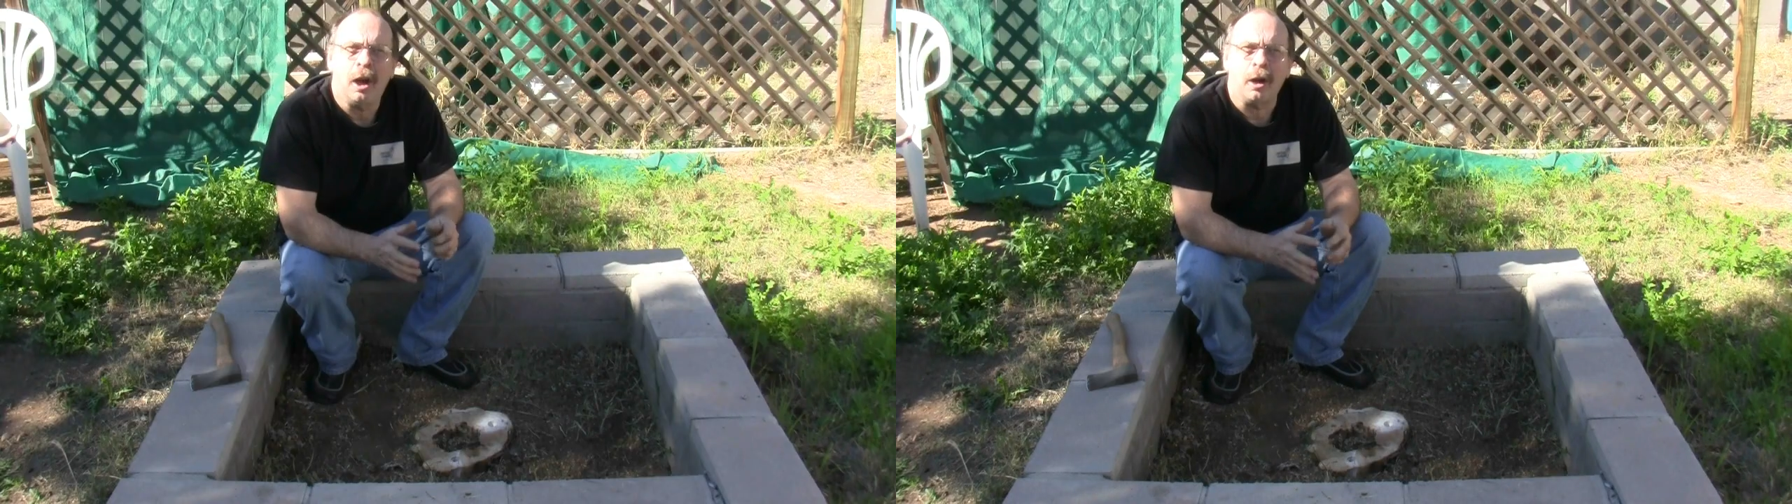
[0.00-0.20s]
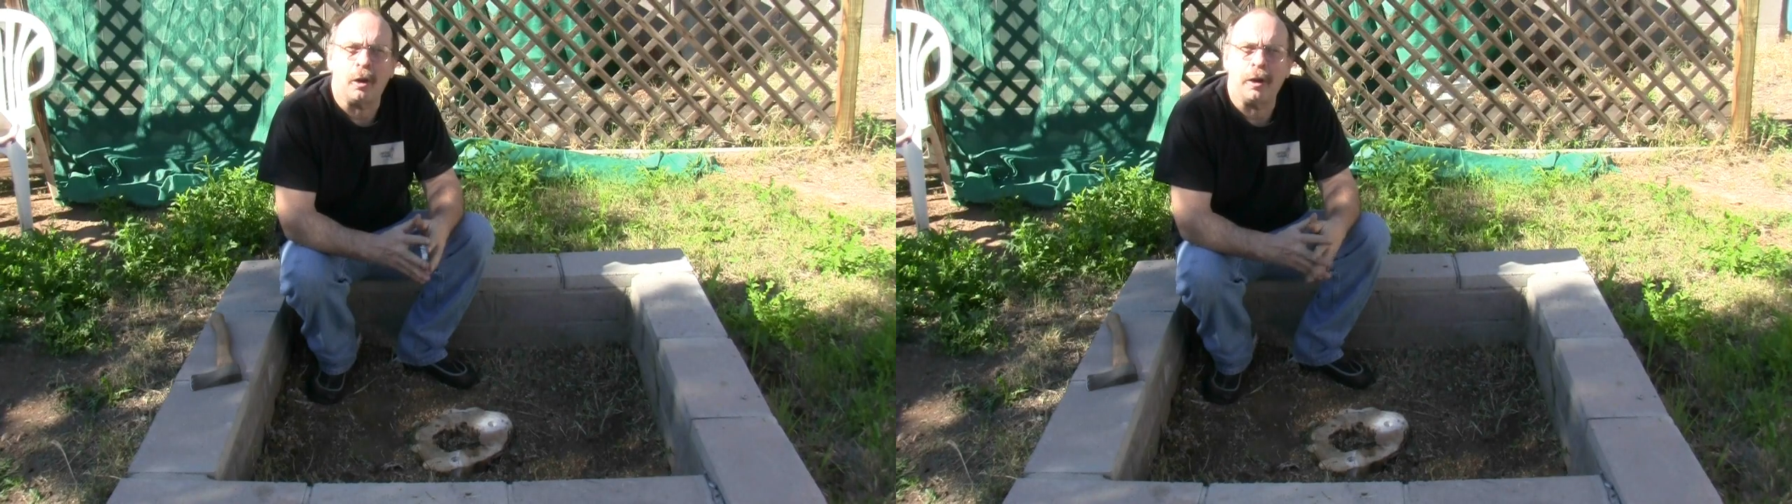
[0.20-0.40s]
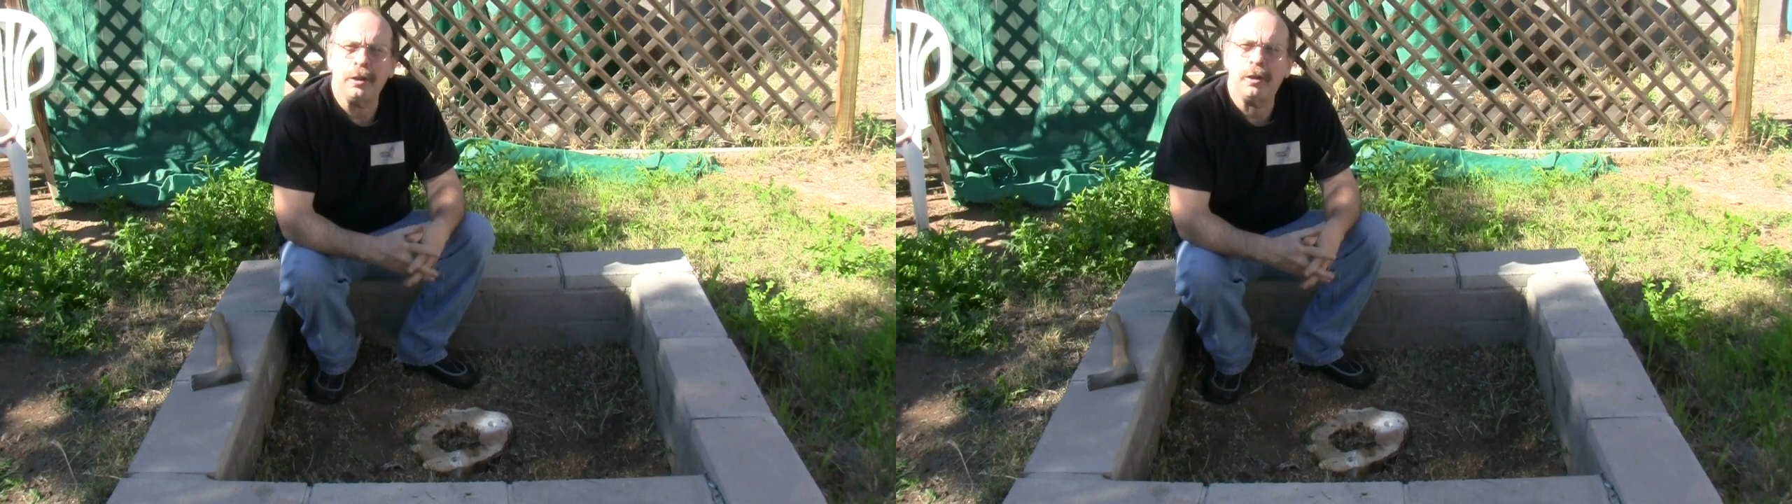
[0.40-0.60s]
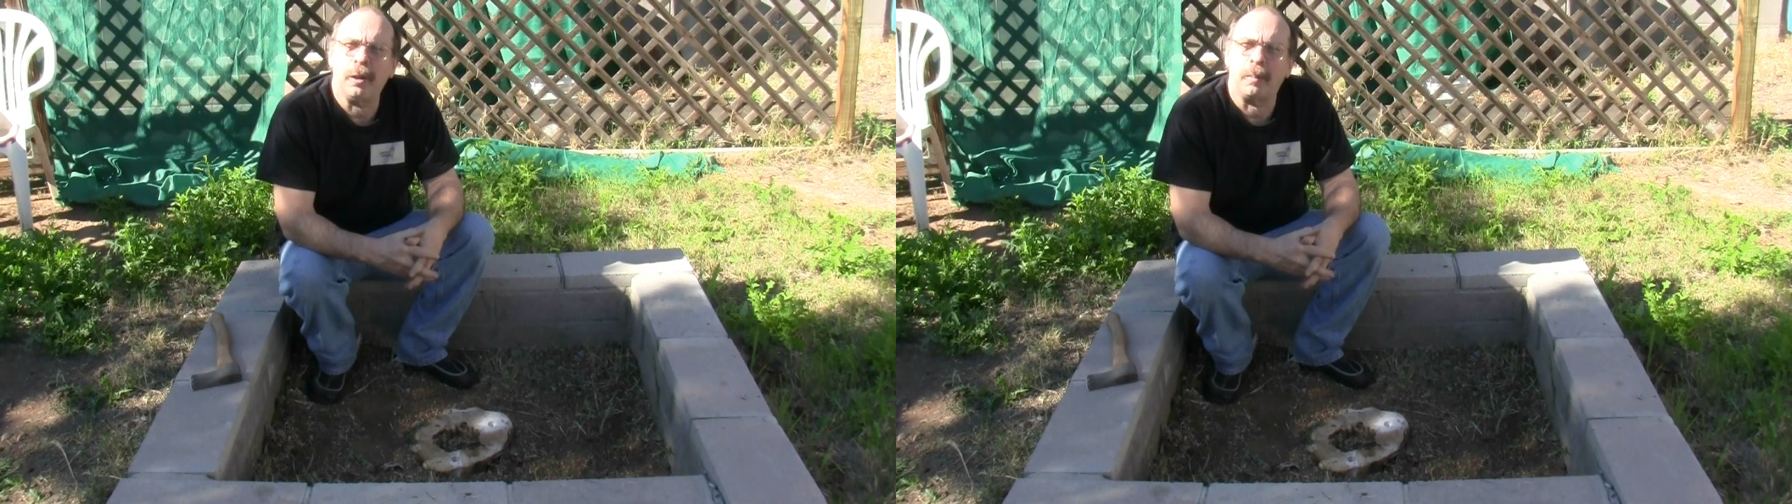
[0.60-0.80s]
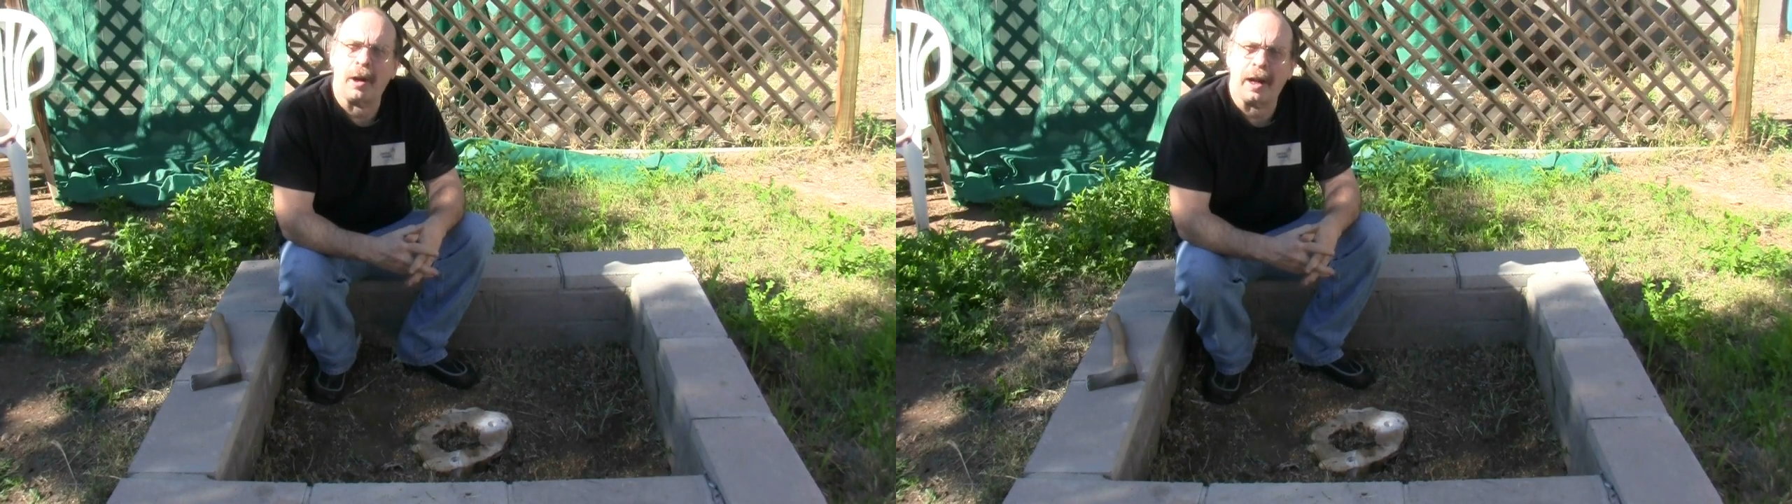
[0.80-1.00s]
According to
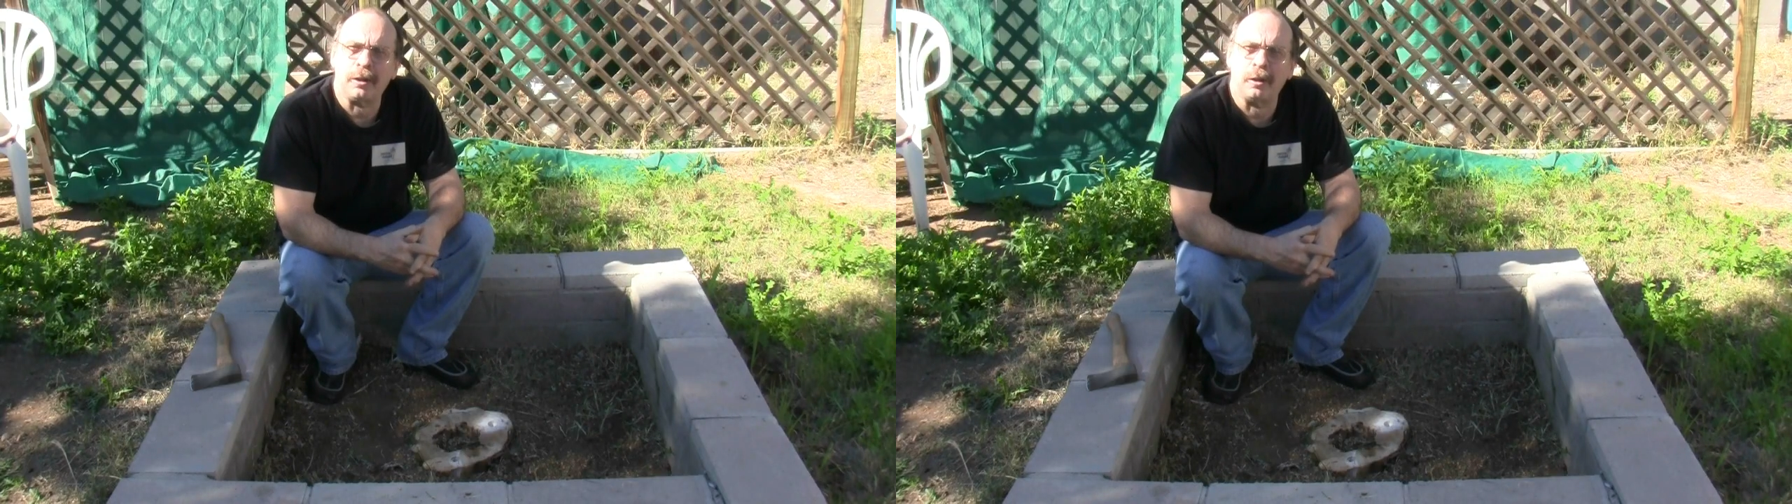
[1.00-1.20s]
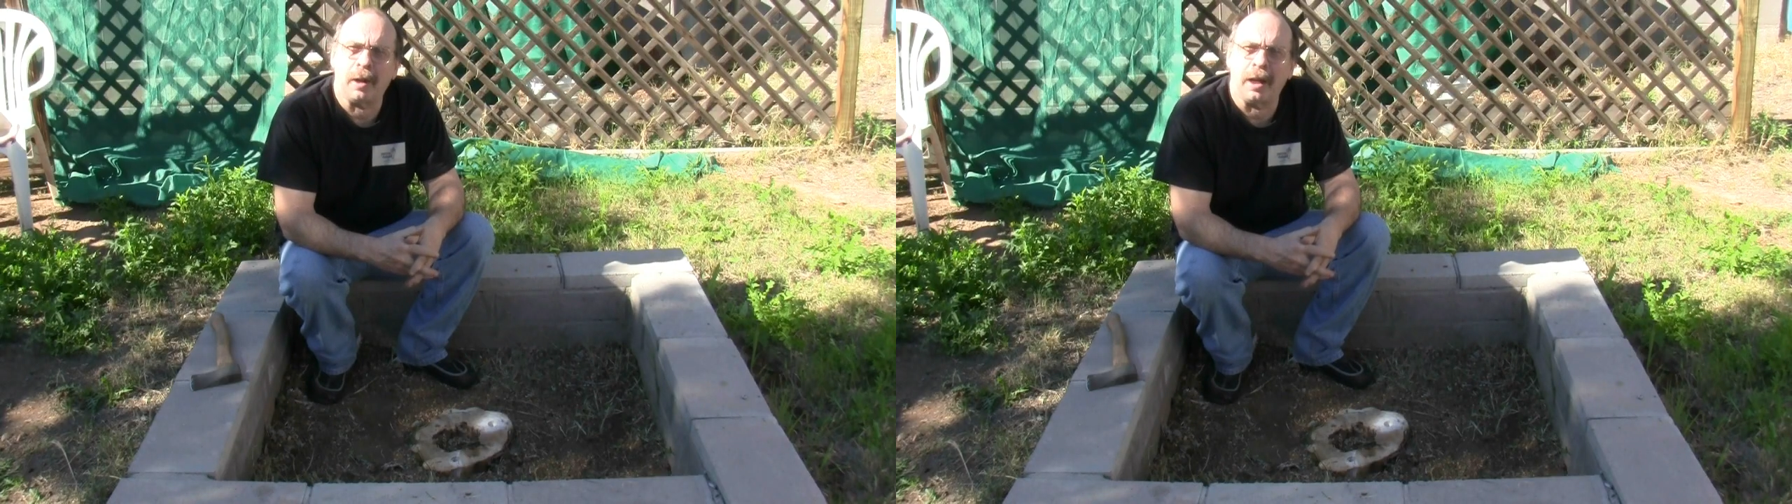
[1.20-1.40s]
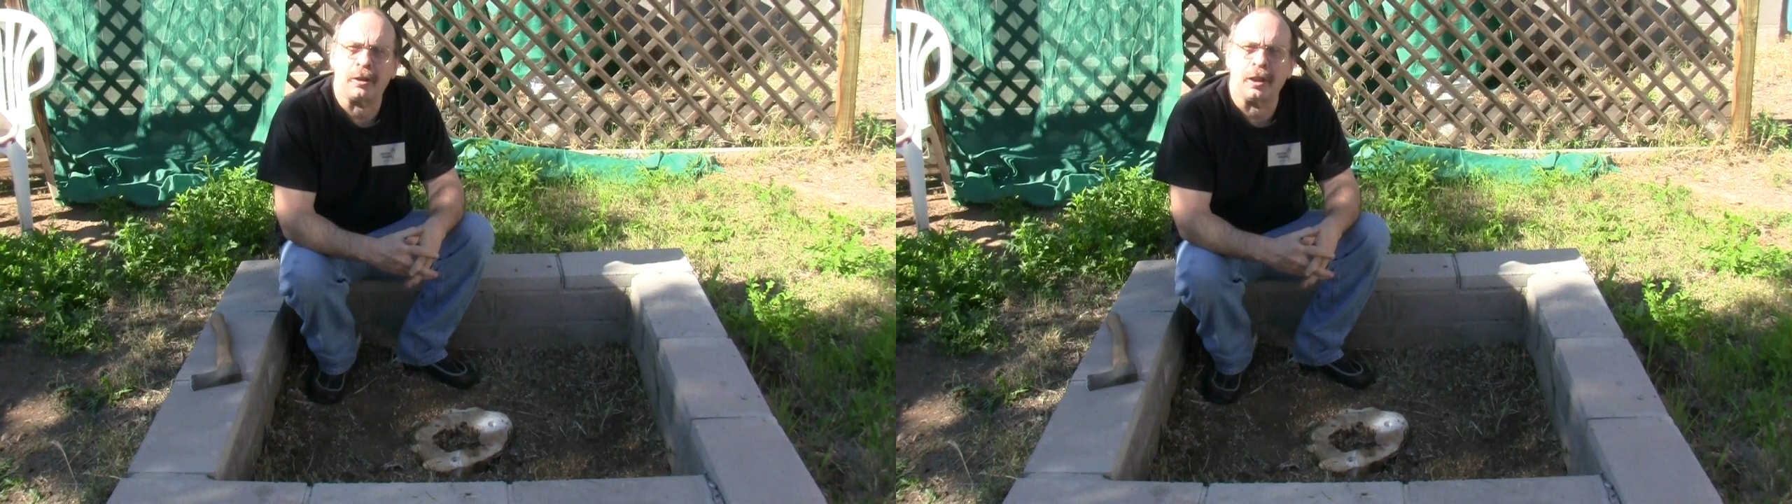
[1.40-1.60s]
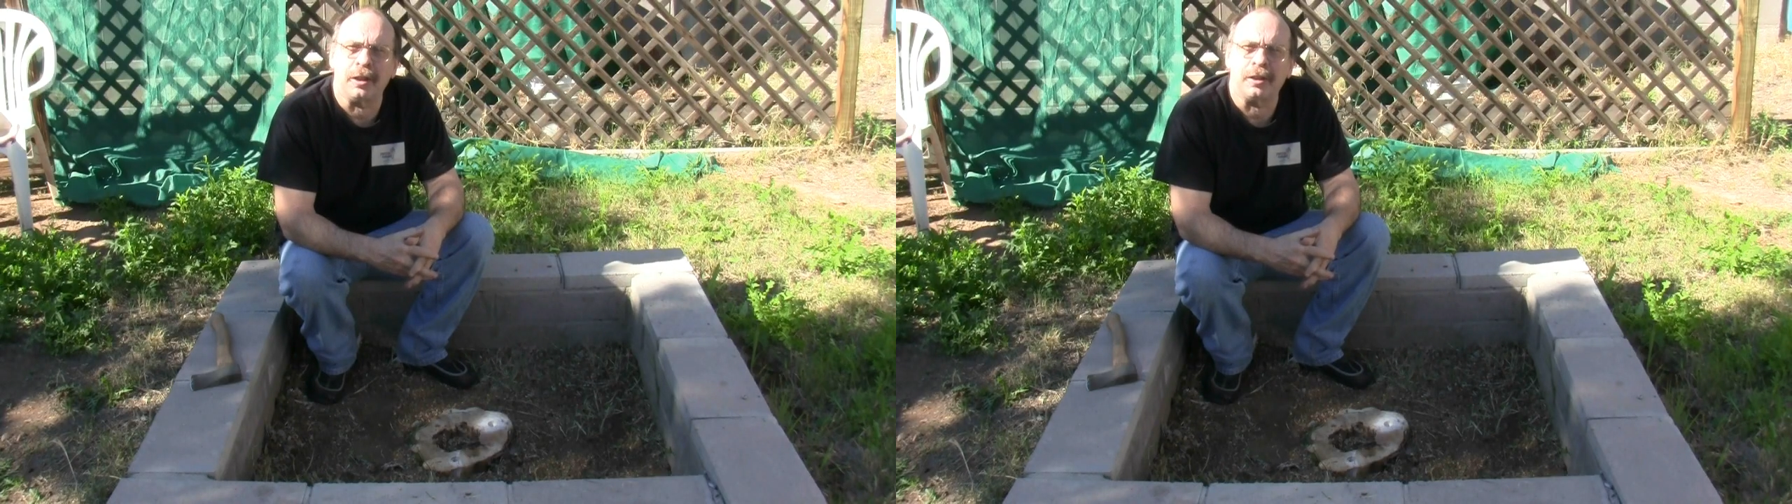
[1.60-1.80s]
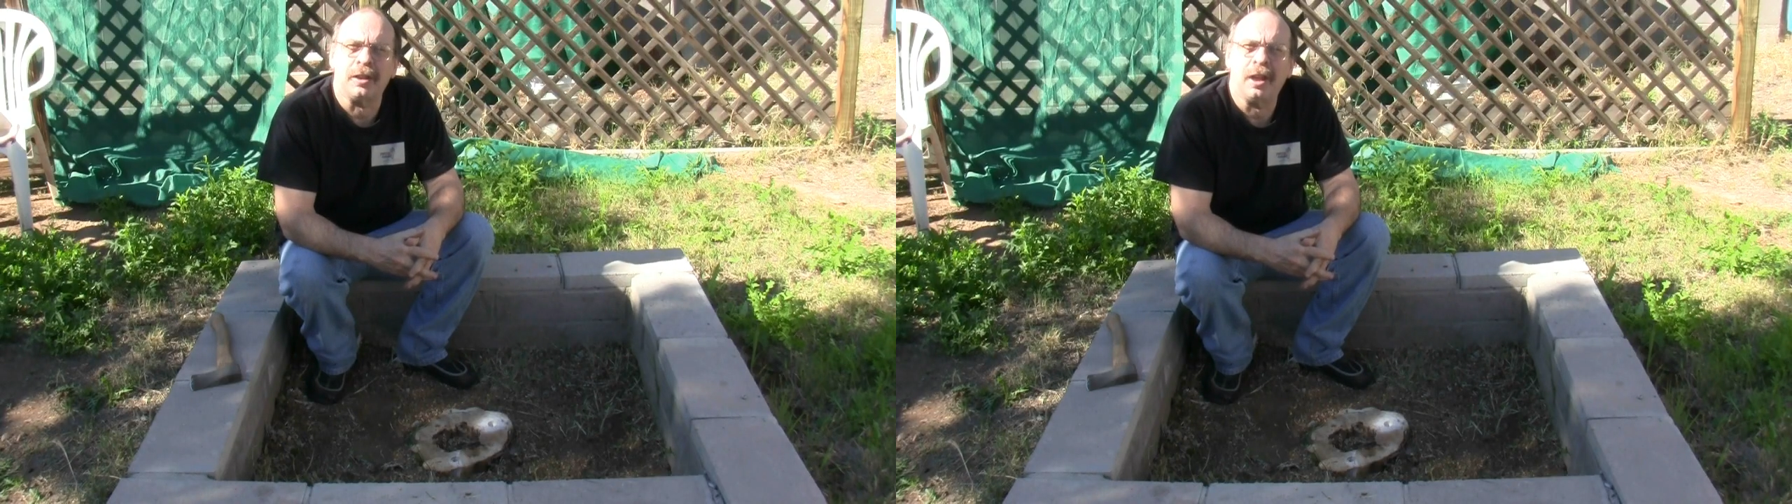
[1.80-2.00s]
the product
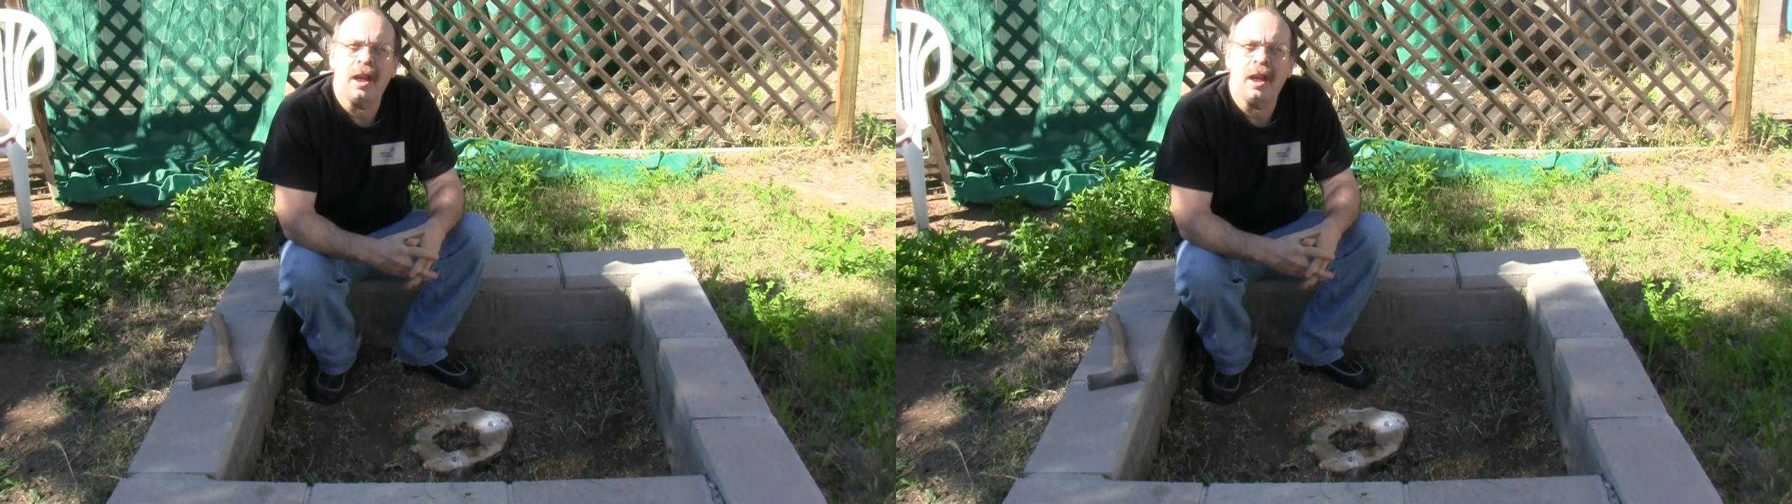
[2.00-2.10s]
directions,